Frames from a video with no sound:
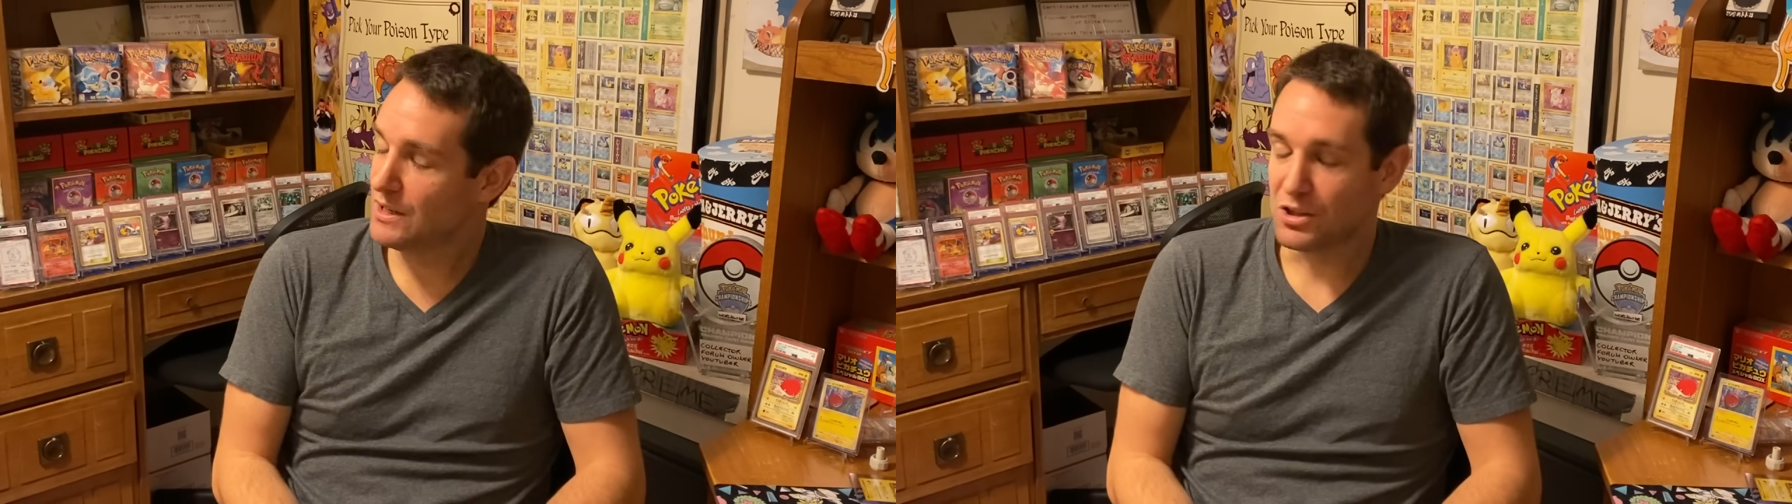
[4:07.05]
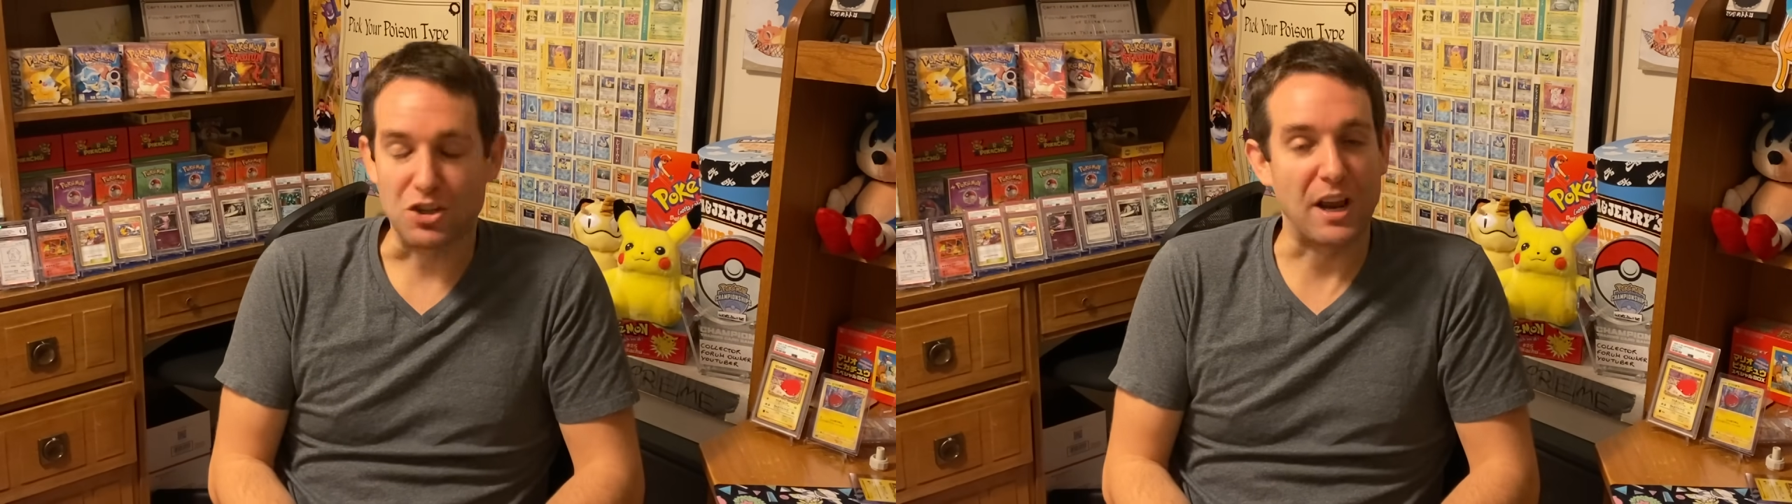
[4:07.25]

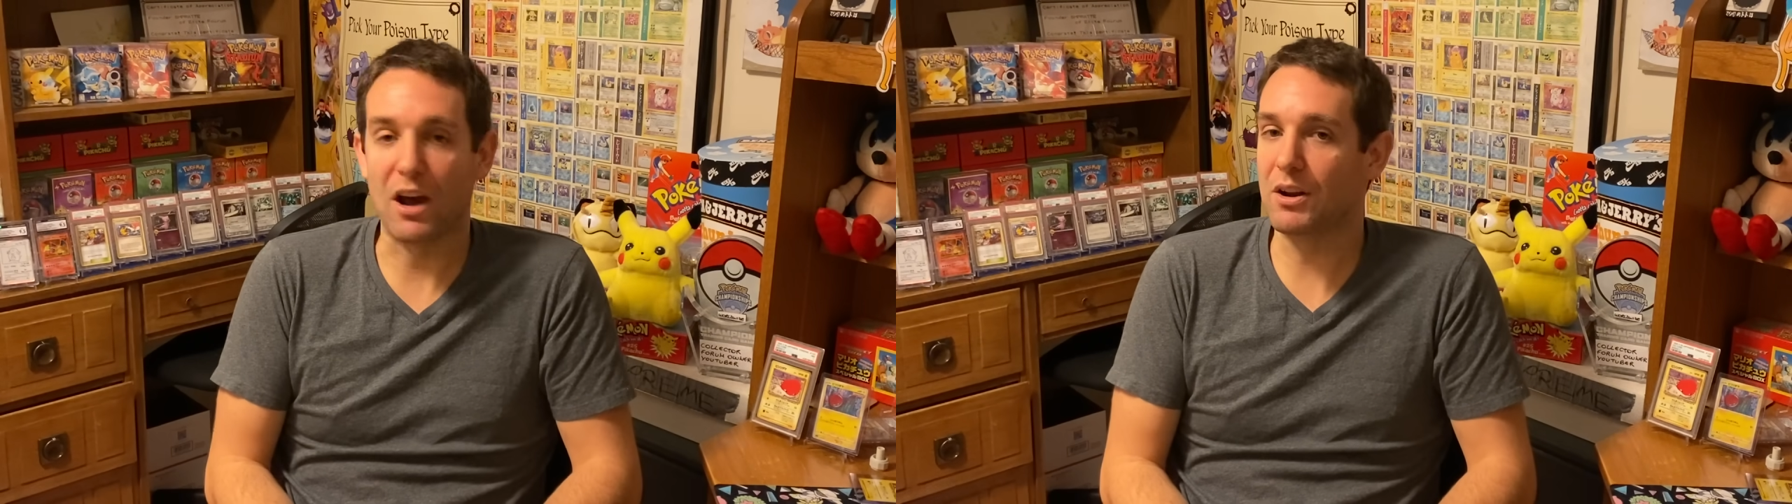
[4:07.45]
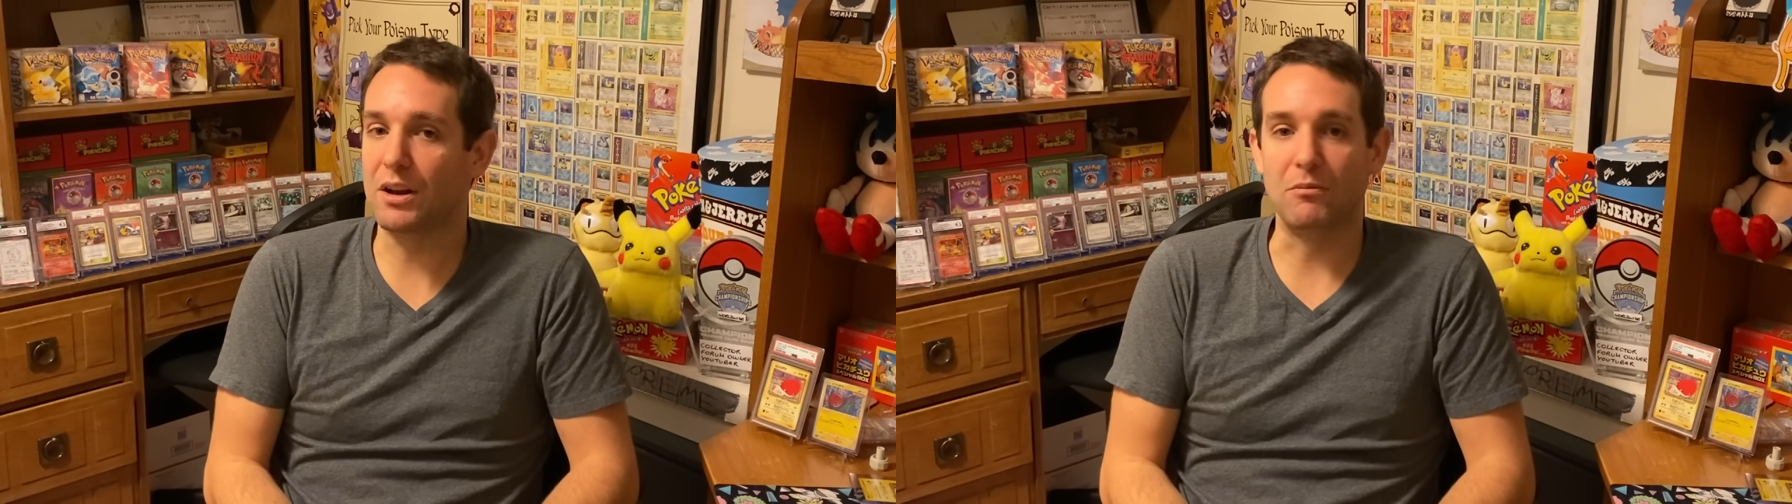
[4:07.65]

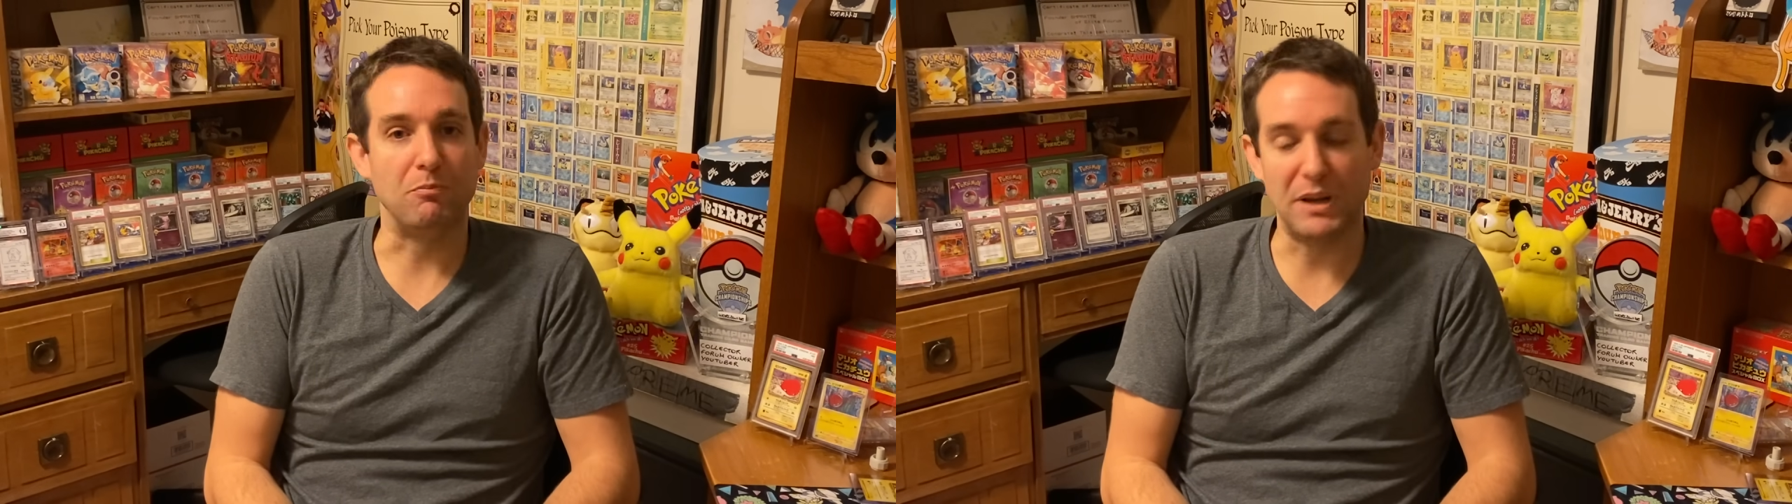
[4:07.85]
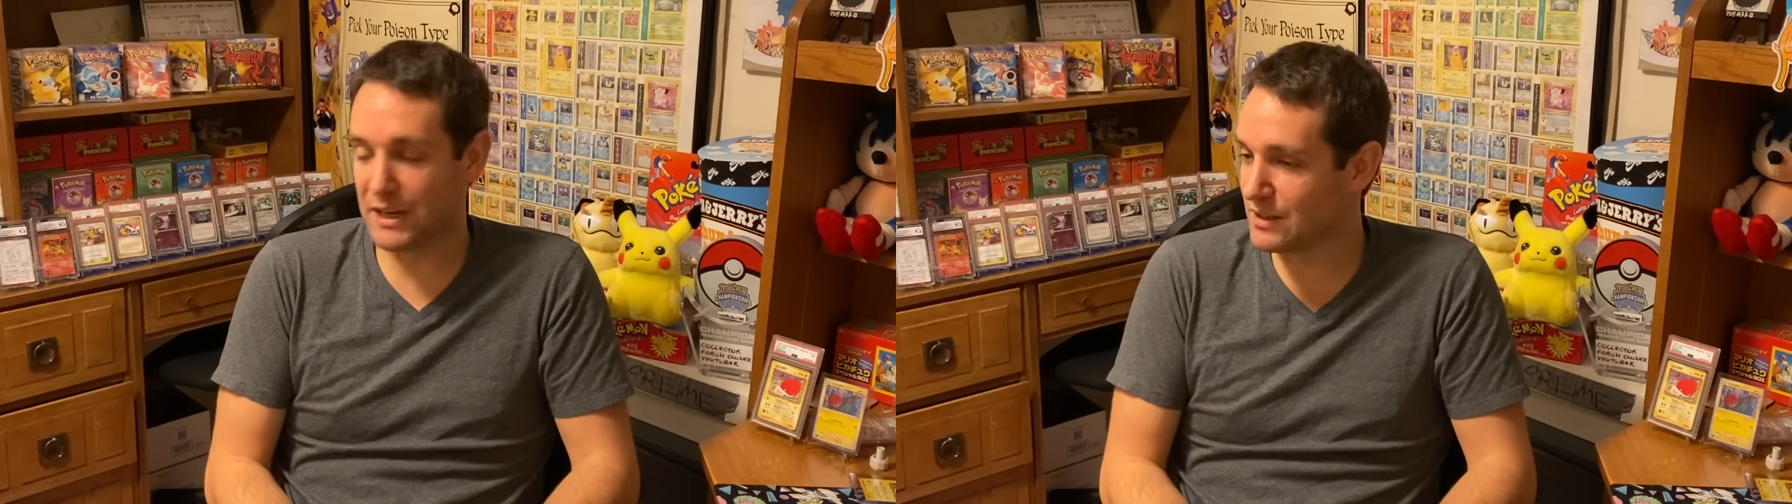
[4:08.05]
shouted and
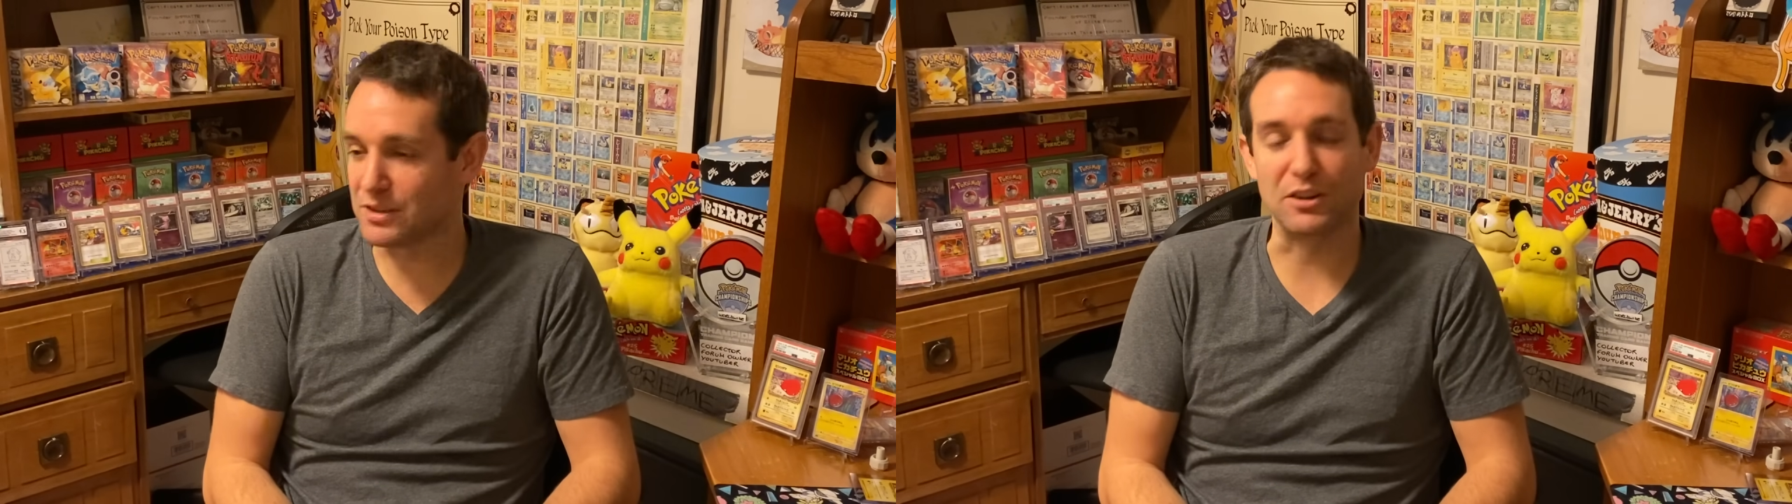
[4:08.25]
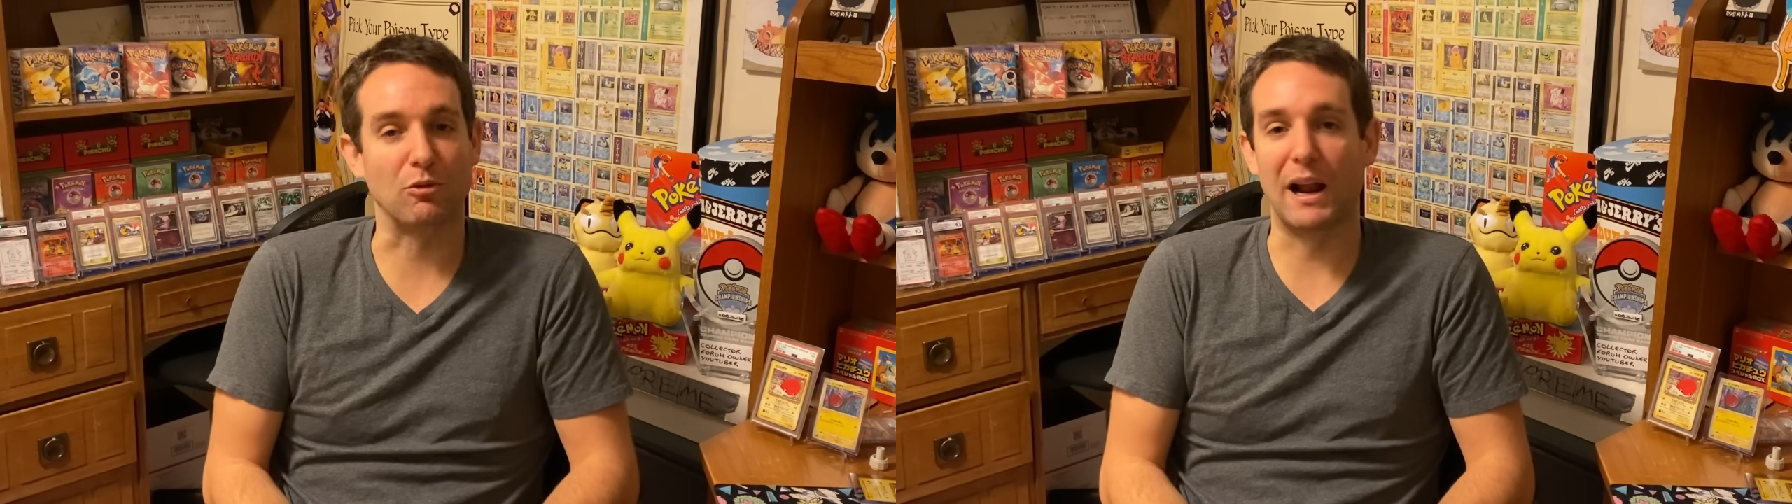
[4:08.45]
beat into
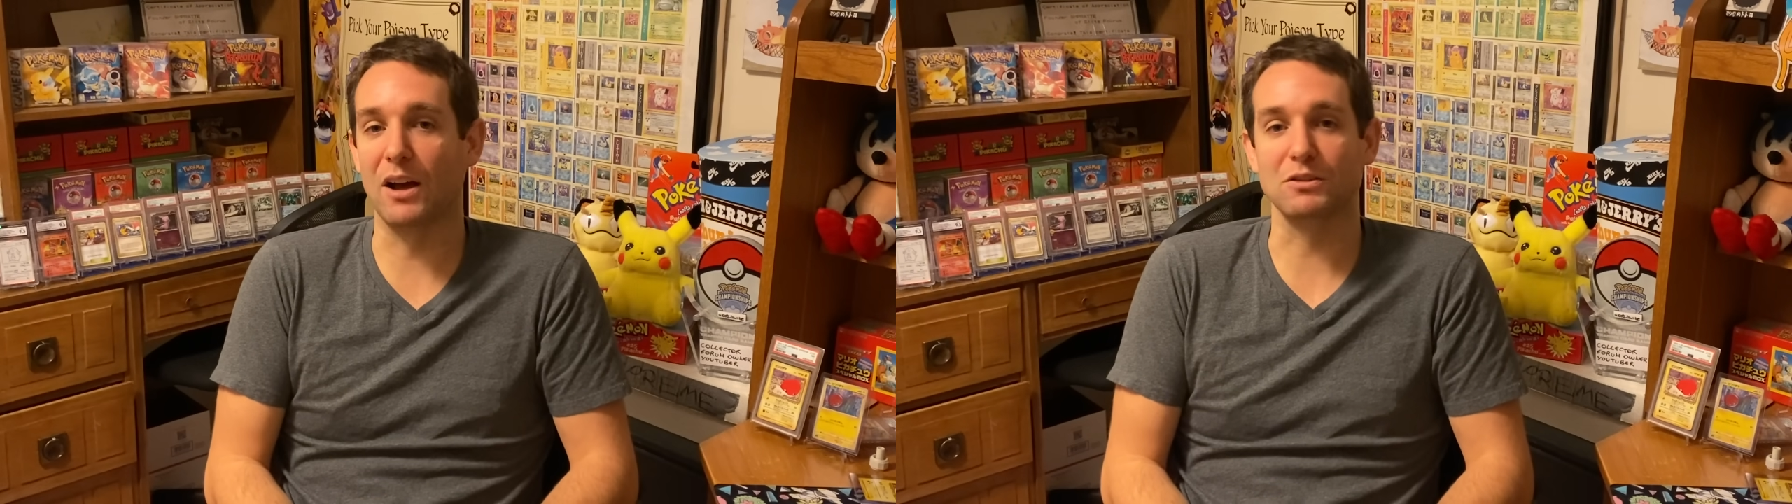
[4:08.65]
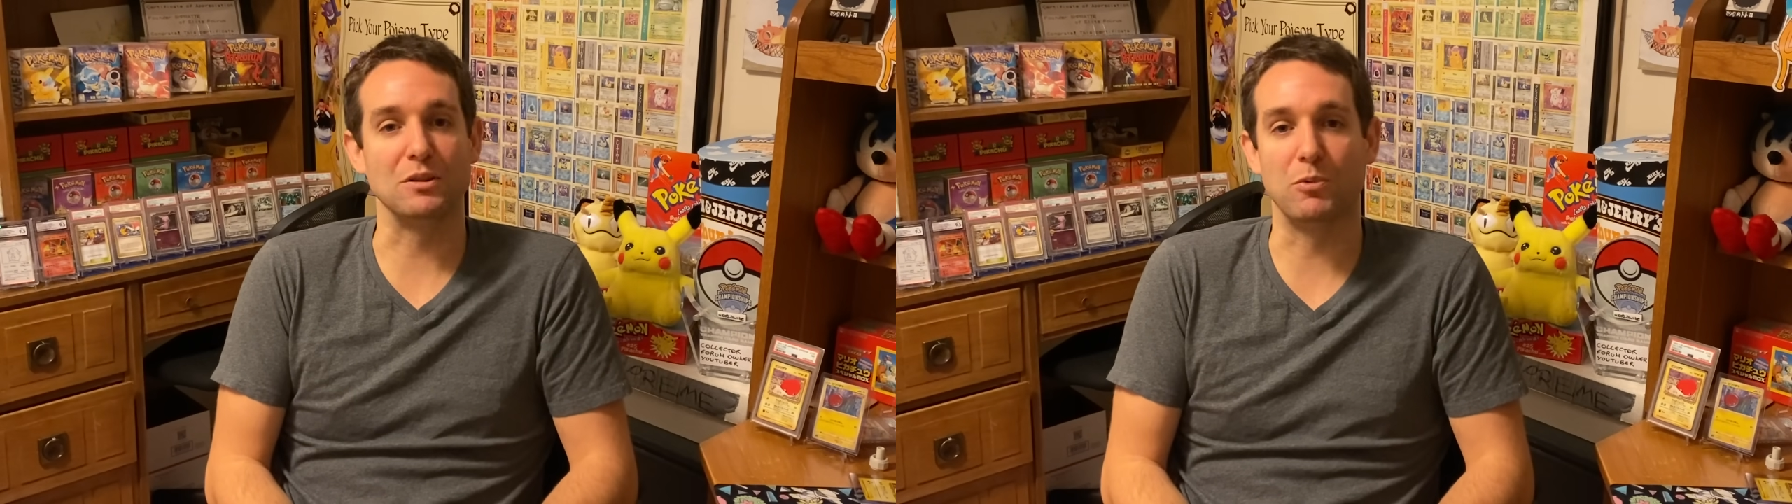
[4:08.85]
the ground to the